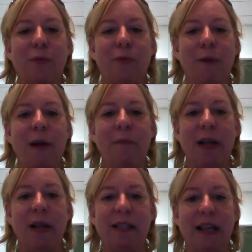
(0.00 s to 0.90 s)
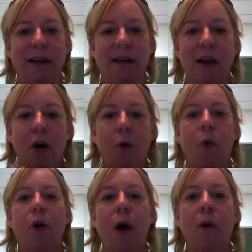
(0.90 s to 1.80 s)
what am I missing?
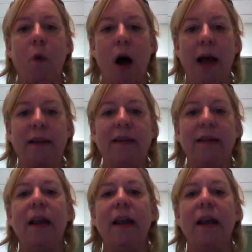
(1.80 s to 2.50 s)
What do I want?